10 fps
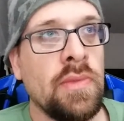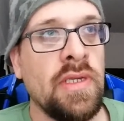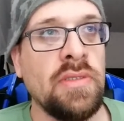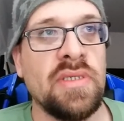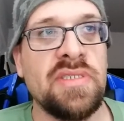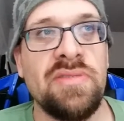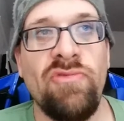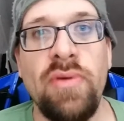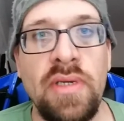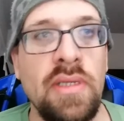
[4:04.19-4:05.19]
He looks
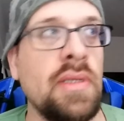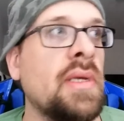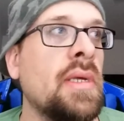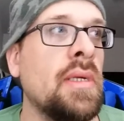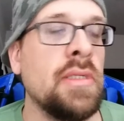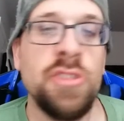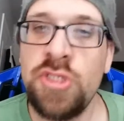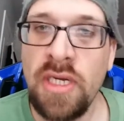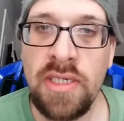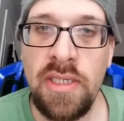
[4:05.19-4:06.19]
really
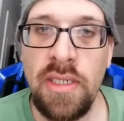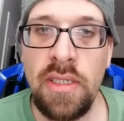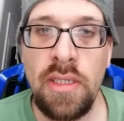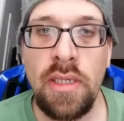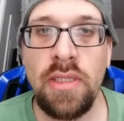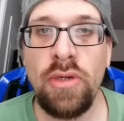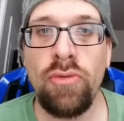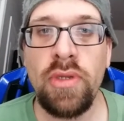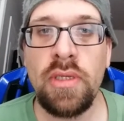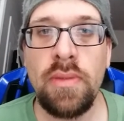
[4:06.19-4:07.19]
chunky in a
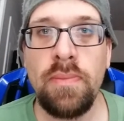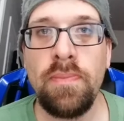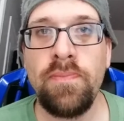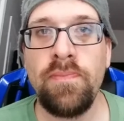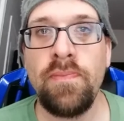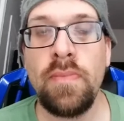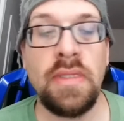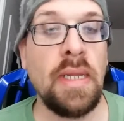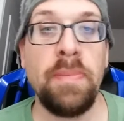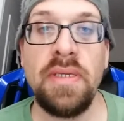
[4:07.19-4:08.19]
ring,
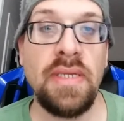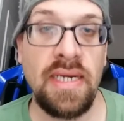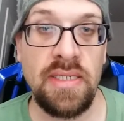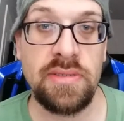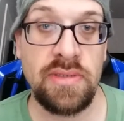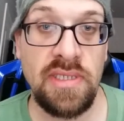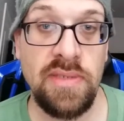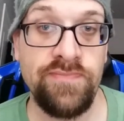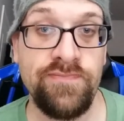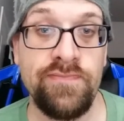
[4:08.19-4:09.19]
and I'm being honest,
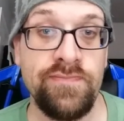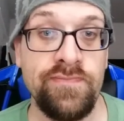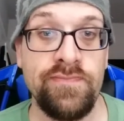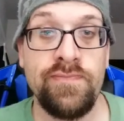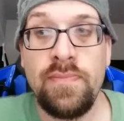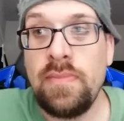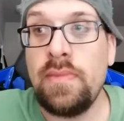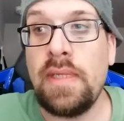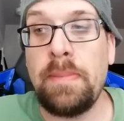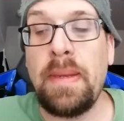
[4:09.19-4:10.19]
okay?
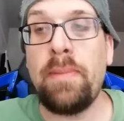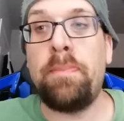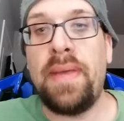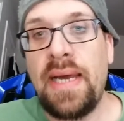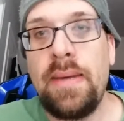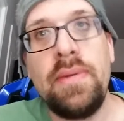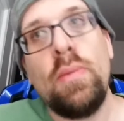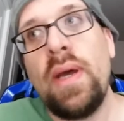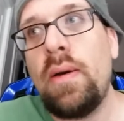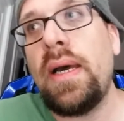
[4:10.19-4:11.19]
I'm not ba-
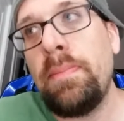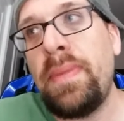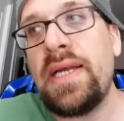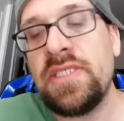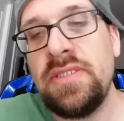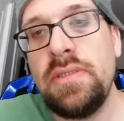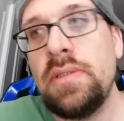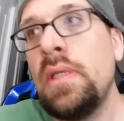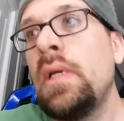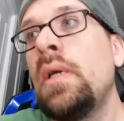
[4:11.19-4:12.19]
well. I'm bashing
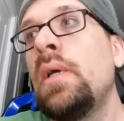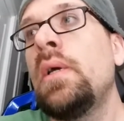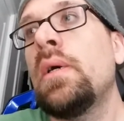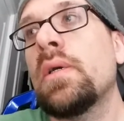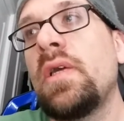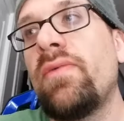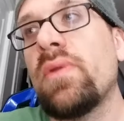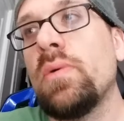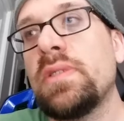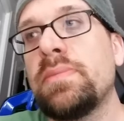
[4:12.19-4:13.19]
Kevin
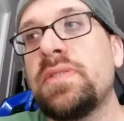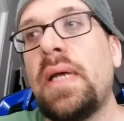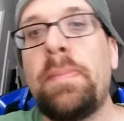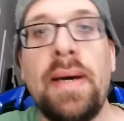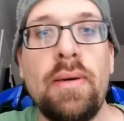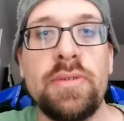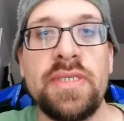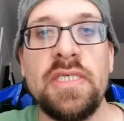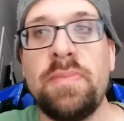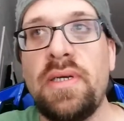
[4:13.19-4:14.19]
Owens. I
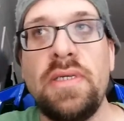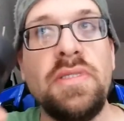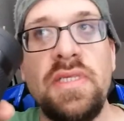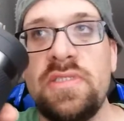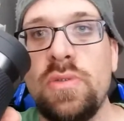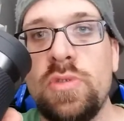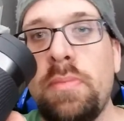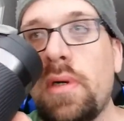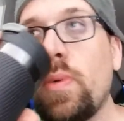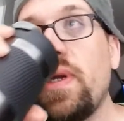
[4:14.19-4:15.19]
apologize, but he needs to lose
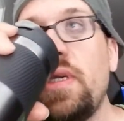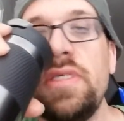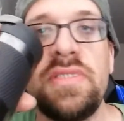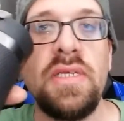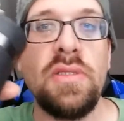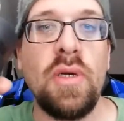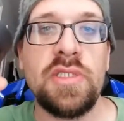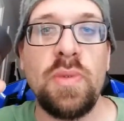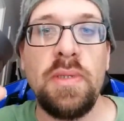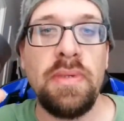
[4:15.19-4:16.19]
more weight. He said he lost
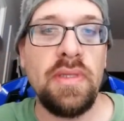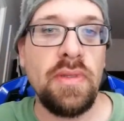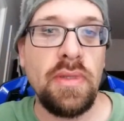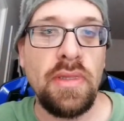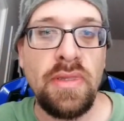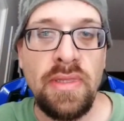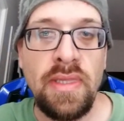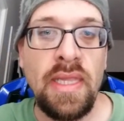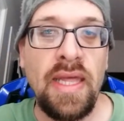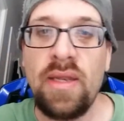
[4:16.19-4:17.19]
weight, but
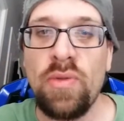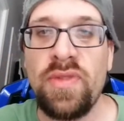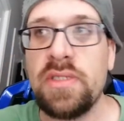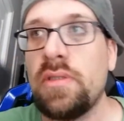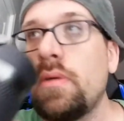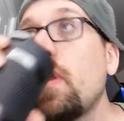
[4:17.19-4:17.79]
I don't think so.